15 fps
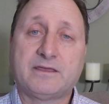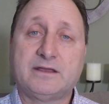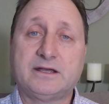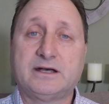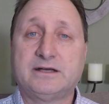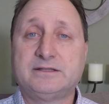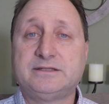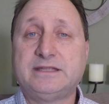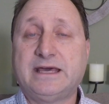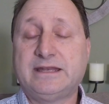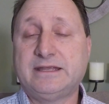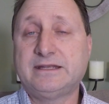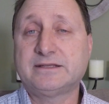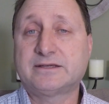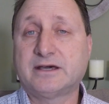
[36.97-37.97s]
uh, net
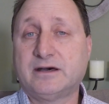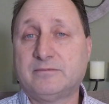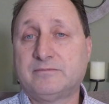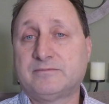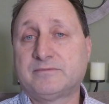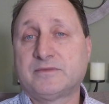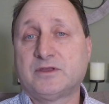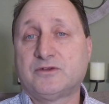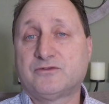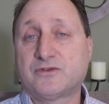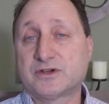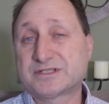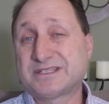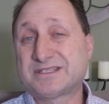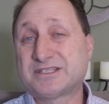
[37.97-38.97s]
income
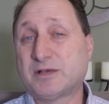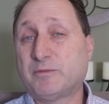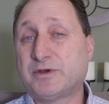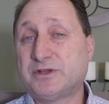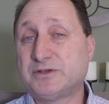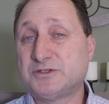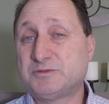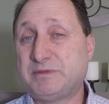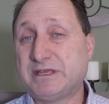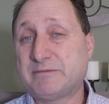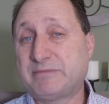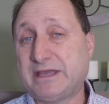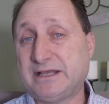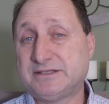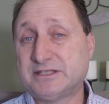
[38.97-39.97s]
versus someone who's being
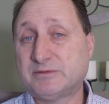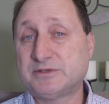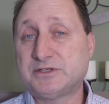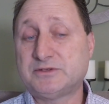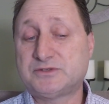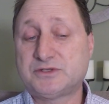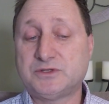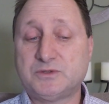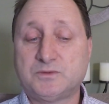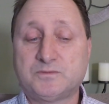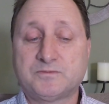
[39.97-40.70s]
paid W 2.